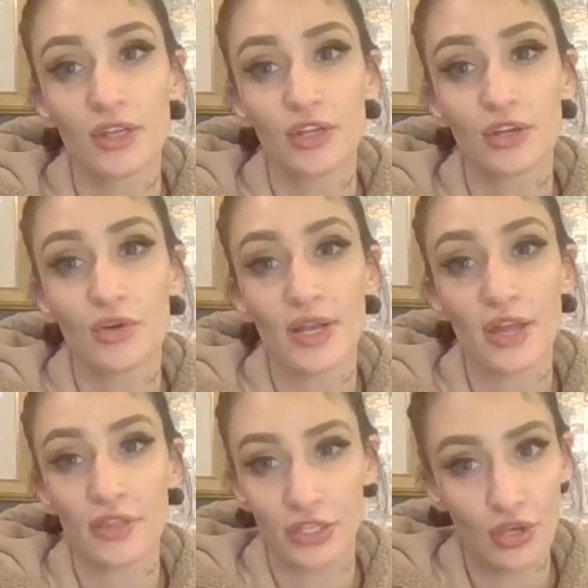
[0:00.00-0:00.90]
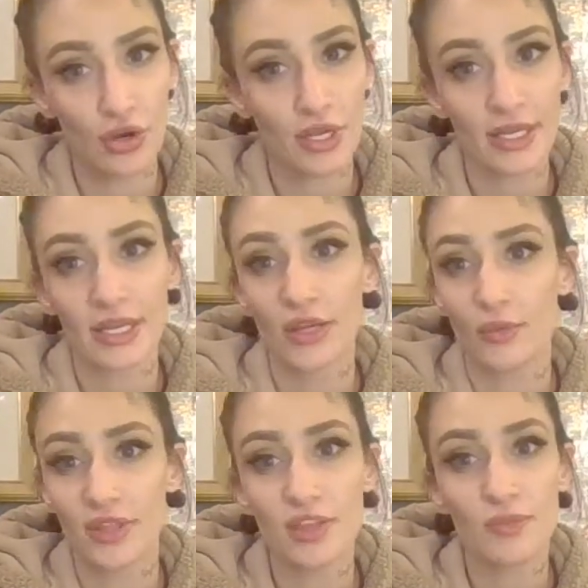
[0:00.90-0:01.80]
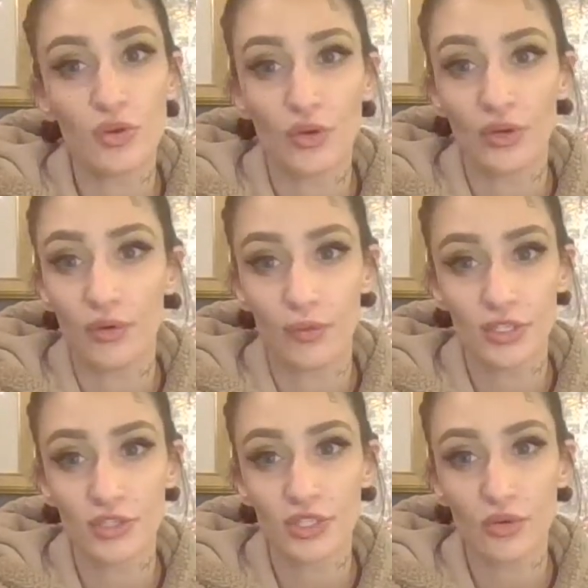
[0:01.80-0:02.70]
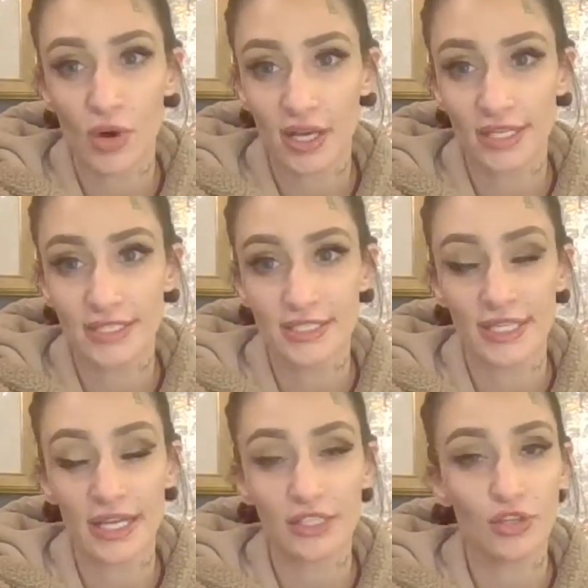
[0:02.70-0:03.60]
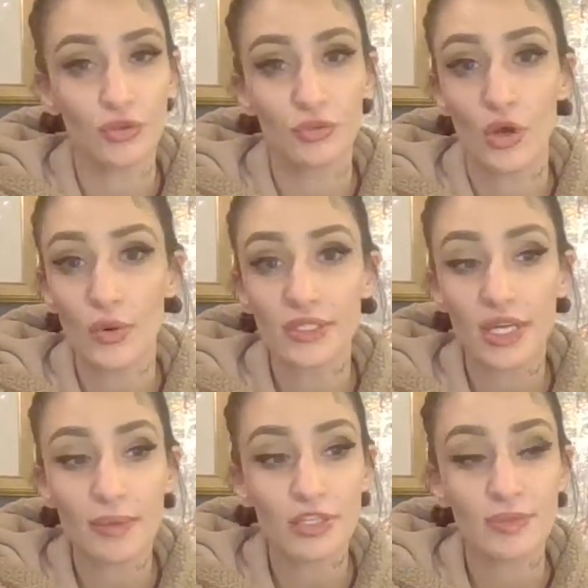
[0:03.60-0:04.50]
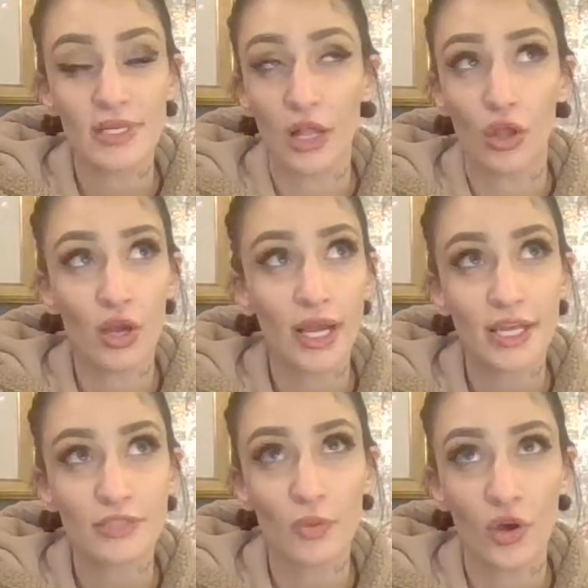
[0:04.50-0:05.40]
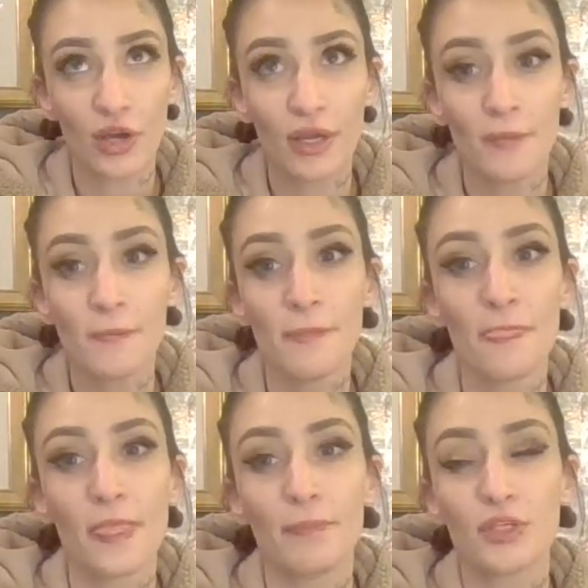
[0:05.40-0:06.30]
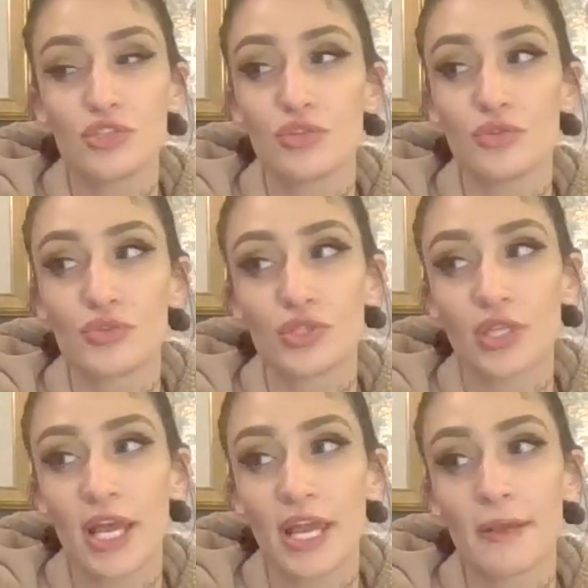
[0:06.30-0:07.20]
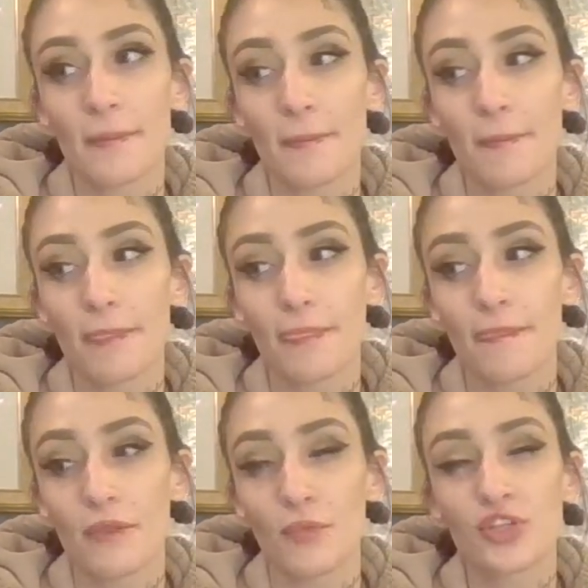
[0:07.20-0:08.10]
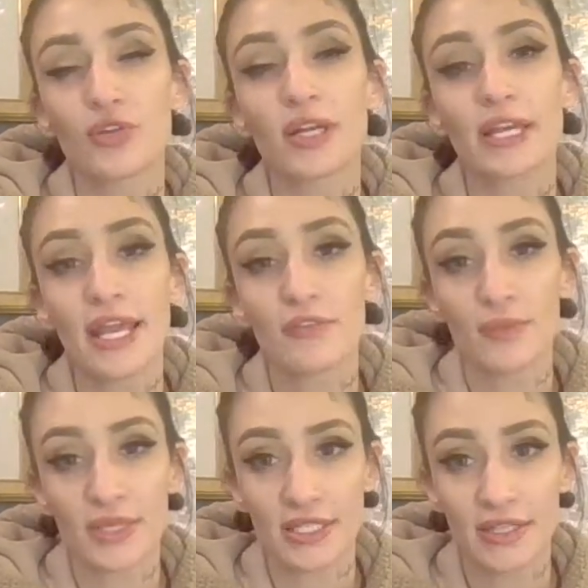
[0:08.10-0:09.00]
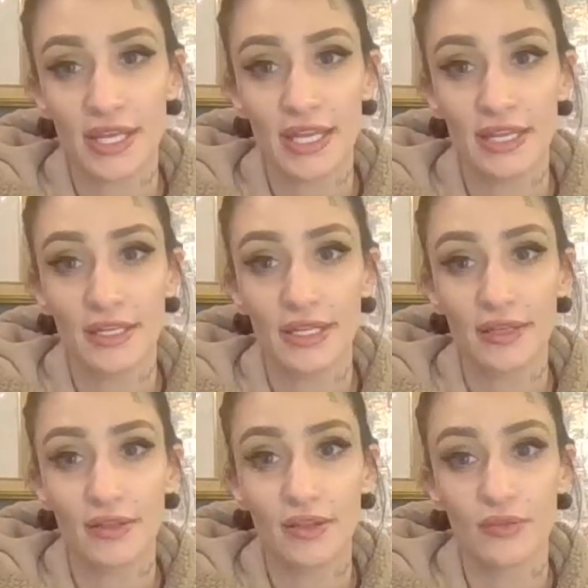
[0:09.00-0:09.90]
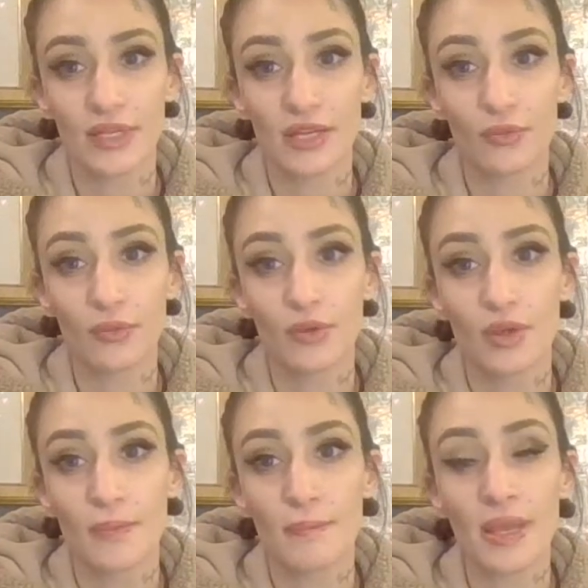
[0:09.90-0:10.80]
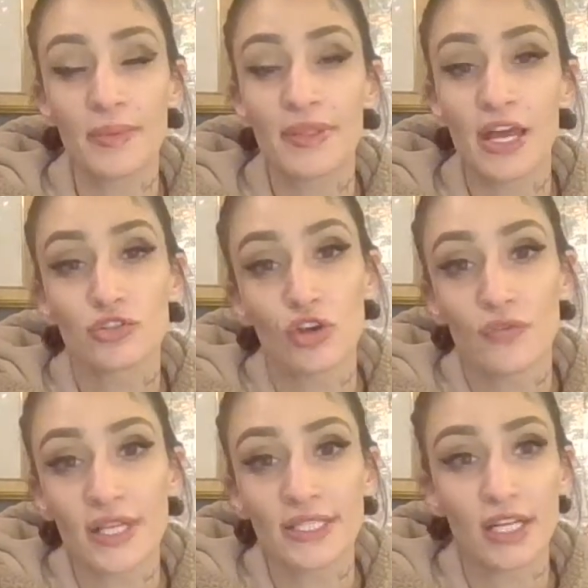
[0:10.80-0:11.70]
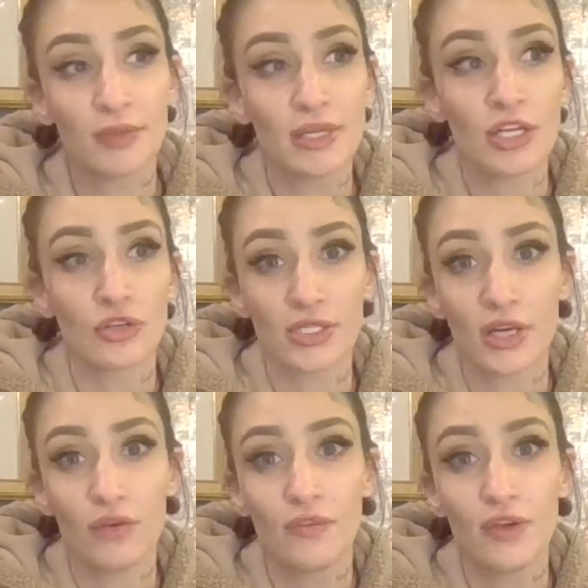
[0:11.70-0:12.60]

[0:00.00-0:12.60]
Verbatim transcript: You're going out in the dark, with the moon with your little walking stick. So you know it's about to be a long ass walk, but you just like what you're gonna gain from this in the end. Maybe that trophy is gonna be yourself.